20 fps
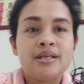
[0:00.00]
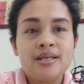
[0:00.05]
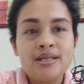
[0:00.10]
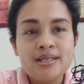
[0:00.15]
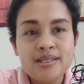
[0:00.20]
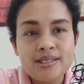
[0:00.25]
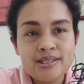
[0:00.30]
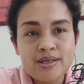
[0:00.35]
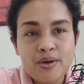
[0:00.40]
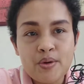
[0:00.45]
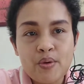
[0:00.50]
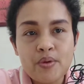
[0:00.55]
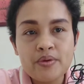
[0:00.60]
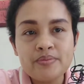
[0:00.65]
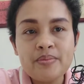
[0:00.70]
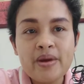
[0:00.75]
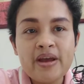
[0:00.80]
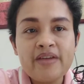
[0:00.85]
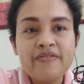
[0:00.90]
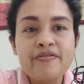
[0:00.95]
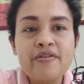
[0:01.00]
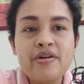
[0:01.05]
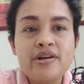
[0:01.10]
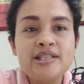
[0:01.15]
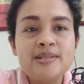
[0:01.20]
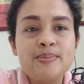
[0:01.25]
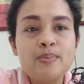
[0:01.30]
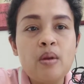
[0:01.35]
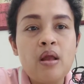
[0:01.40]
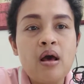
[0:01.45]
So on my first
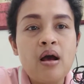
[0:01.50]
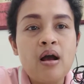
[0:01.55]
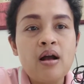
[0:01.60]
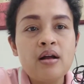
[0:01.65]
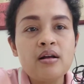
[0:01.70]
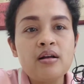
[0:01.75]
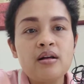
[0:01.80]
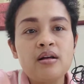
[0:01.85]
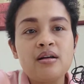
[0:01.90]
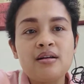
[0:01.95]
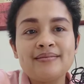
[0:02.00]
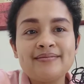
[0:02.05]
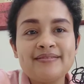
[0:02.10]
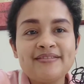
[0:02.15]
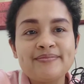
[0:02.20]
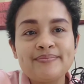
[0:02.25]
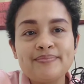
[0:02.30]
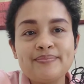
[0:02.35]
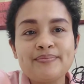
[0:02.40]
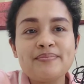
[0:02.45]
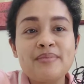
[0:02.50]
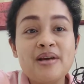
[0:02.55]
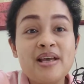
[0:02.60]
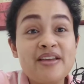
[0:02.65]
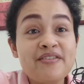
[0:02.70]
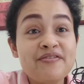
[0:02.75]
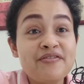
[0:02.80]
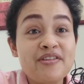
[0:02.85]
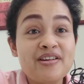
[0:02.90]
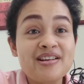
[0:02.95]
blog, my
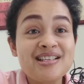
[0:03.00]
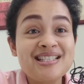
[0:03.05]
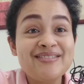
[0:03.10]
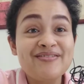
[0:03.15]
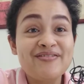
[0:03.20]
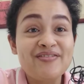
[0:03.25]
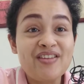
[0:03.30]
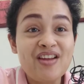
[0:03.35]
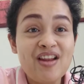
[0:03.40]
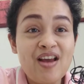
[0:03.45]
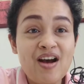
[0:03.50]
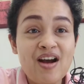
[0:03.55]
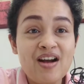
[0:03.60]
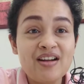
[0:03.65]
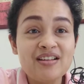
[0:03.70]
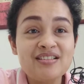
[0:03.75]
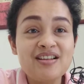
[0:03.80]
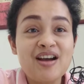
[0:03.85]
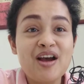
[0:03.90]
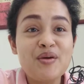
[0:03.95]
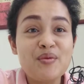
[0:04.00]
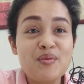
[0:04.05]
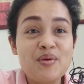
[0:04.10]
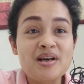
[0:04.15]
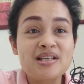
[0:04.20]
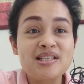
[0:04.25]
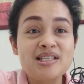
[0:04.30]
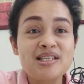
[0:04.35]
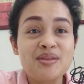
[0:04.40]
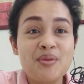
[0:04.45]
first blog, I
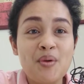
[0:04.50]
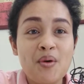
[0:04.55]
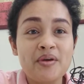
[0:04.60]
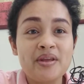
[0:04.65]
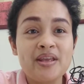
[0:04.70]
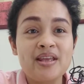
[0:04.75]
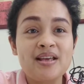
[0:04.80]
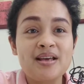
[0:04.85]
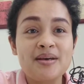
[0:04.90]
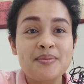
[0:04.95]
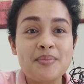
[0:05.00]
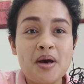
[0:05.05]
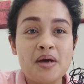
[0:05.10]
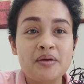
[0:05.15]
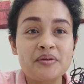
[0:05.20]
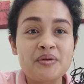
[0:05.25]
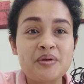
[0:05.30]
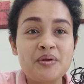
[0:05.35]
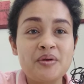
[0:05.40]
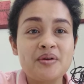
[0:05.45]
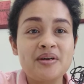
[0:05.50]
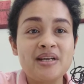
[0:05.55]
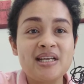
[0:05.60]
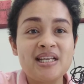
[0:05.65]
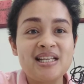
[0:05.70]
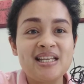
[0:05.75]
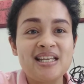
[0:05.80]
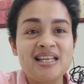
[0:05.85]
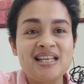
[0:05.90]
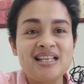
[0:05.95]
was talking about the
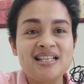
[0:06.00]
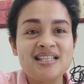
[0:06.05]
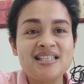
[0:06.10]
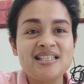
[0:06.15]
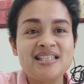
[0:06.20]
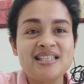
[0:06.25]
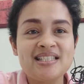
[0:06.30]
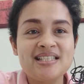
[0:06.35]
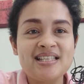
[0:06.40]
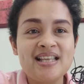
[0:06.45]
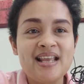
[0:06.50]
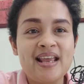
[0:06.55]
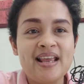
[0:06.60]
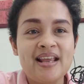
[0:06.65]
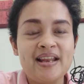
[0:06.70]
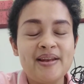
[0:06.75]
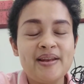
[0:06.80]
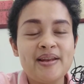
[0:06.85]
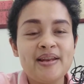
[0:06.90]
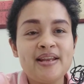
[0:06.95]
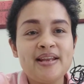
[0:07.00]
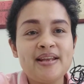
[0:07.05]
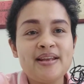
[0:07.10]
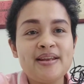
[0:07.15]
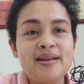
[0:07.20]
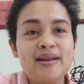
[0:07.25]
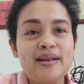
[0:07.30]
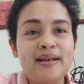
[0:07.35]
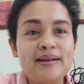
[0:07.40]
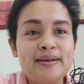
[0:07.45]
greetings in
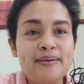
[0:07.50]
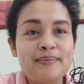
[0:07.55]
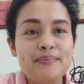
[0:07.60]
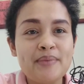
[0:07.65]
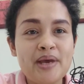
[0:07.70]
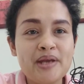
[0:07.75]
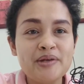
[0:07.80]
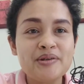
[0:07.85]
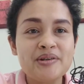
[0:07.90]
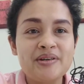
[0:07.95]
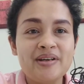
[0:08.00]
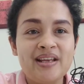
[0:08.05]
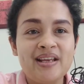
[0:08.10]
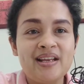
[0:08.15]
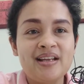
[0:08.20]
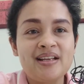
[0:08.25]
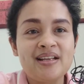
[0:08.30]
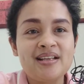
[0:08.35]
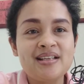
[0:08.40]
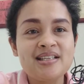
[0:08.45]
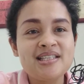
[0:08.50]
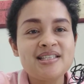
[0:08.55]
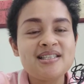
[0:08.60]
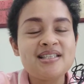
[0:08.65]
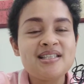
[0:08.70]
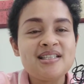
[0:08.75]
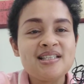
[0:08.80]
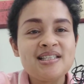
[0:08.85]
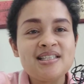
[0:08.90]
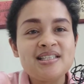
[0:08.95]
Mandarin.
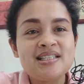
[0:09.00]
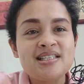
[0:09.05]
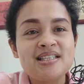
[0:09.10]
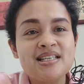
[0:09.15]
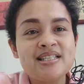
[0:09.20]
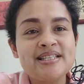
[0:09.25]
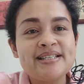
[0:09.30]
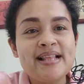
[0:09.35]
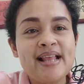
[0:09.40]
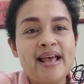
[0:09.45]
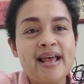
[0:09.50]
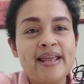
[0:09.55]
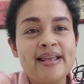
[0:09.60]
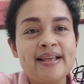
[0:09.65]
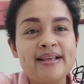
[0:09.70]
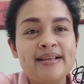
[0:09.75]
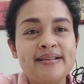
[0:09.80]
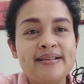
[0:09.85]
Just like